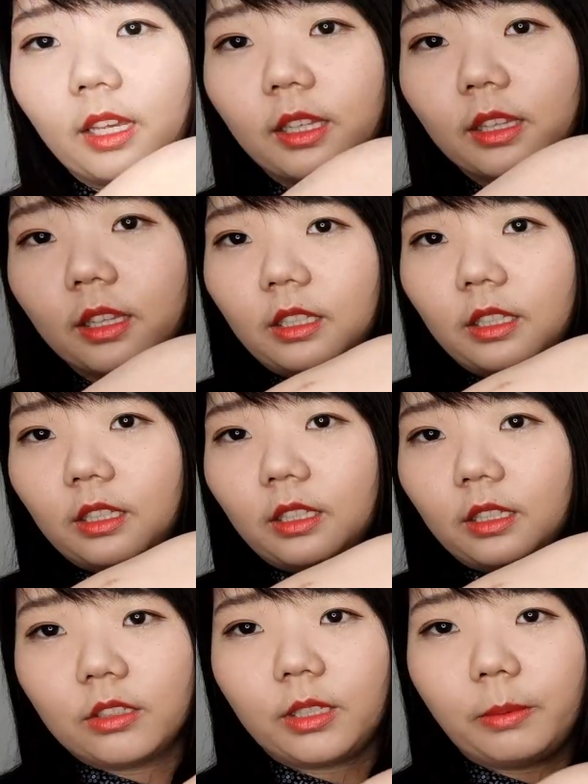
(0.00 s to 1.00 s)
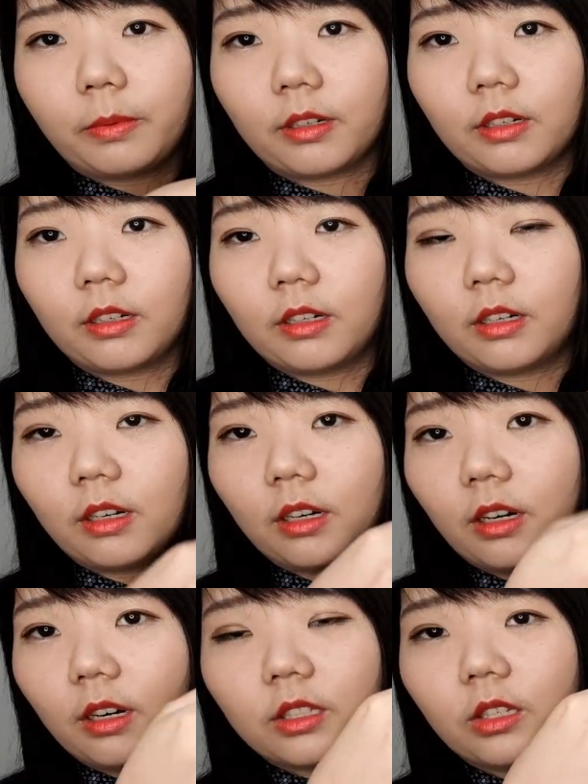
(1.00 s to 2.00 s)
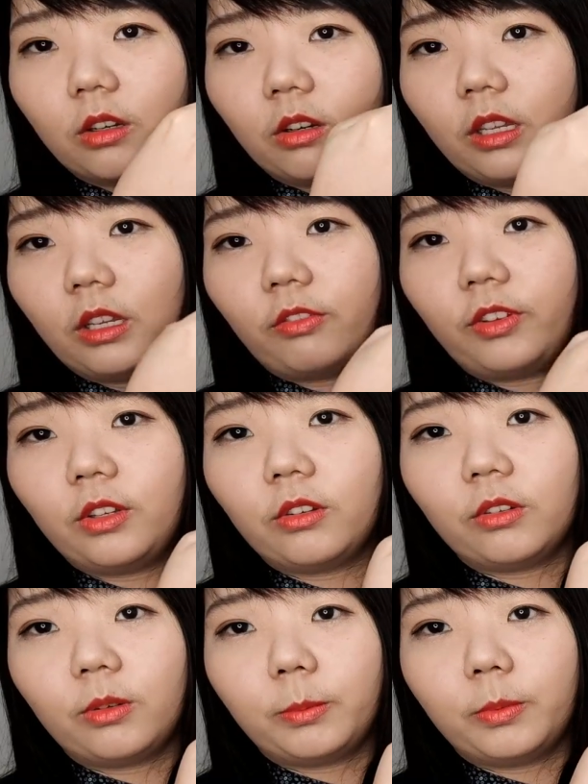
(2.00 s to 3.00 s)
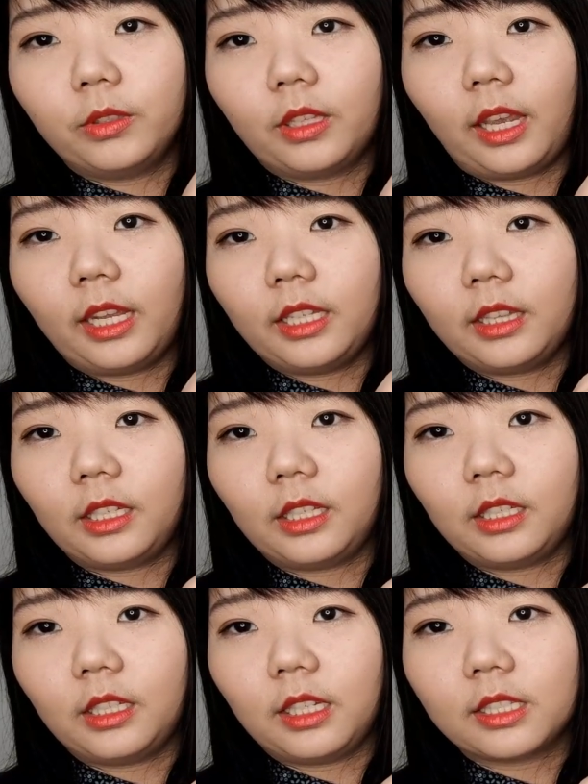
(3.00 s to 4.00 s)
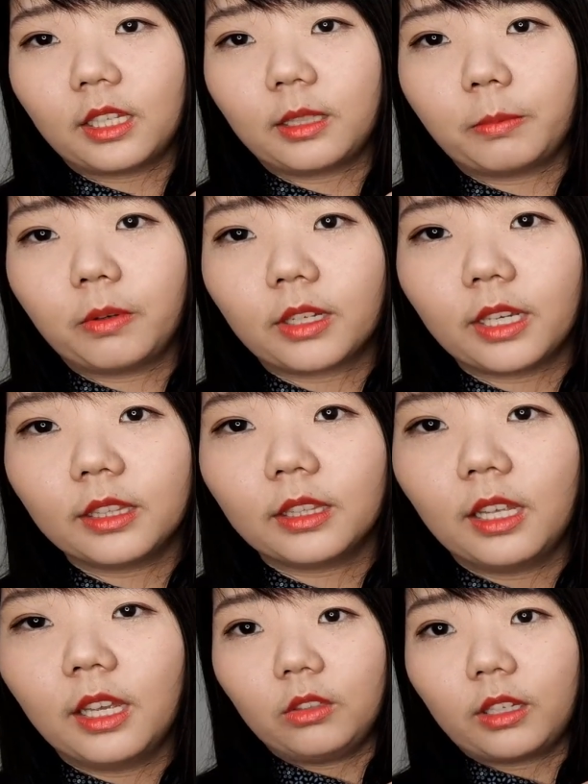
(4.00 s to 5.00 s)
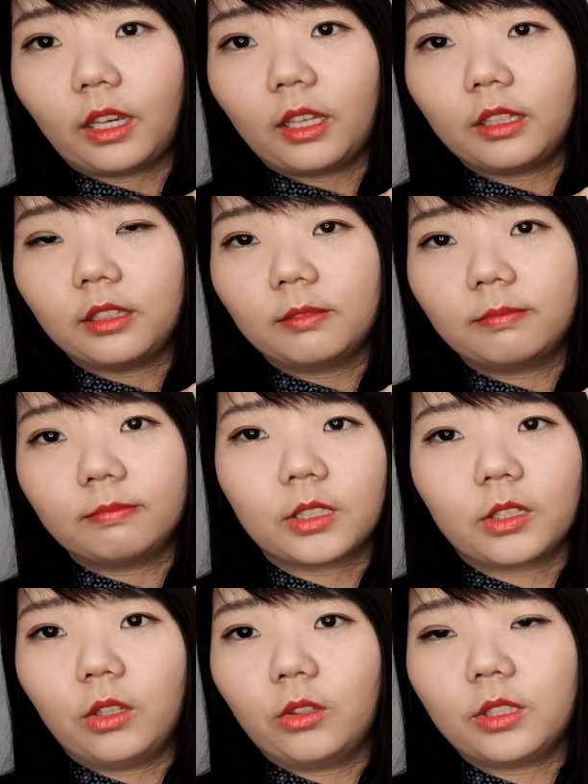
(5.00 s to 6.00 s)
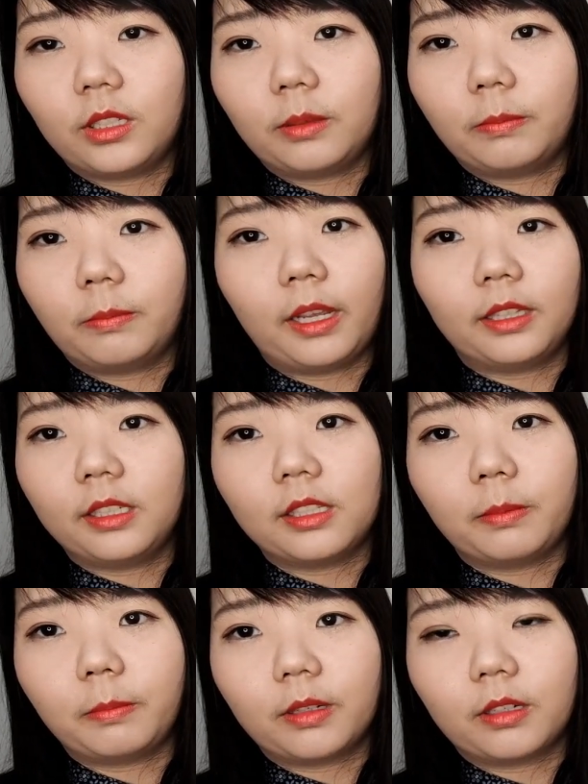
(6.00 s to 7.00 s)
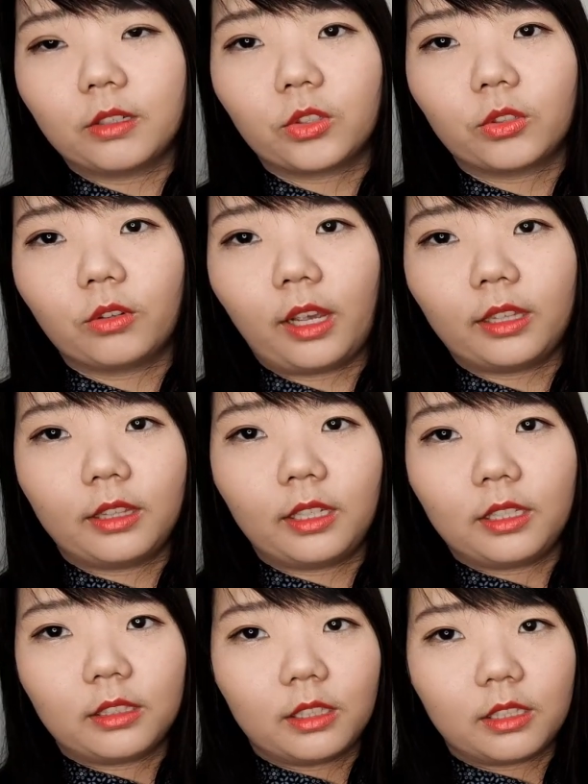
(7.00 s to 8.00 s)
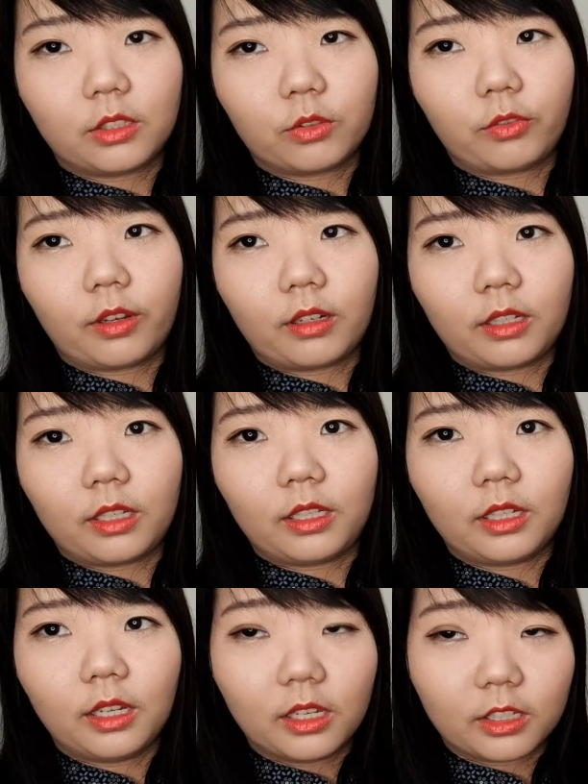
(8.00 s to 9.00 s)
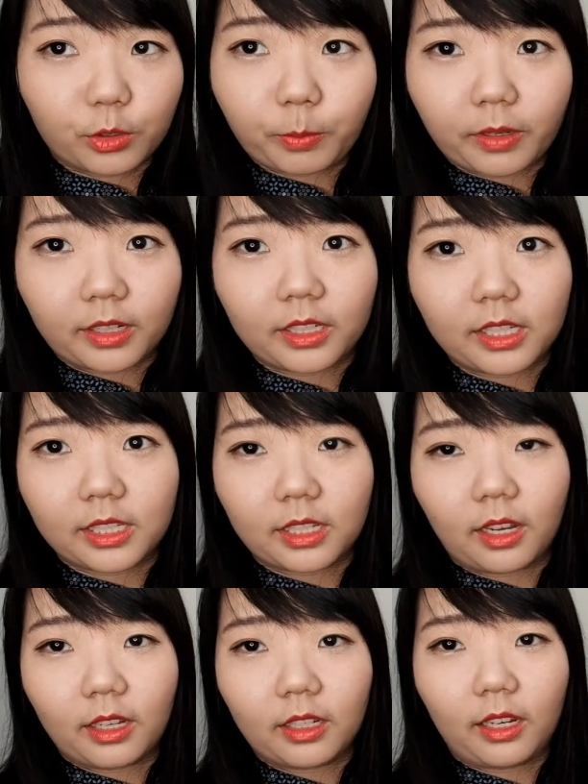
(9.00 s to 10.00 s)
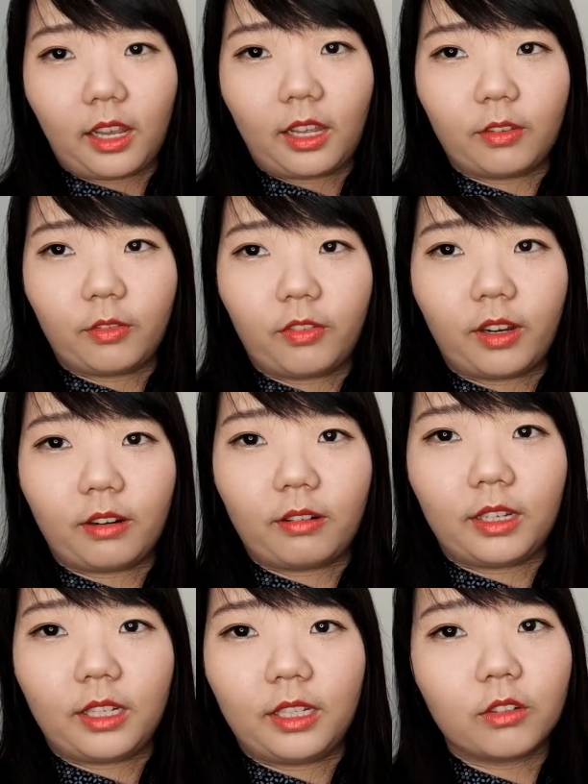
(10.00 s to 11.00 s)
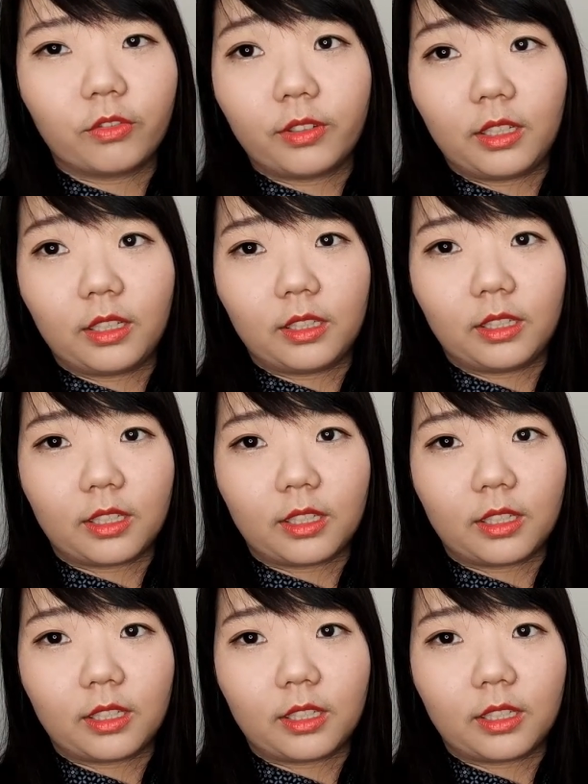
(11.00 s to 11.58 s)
and the zipper So if you put anything inside the pocket, you can just close it by this zipper. So I think this is very smart design and very convenient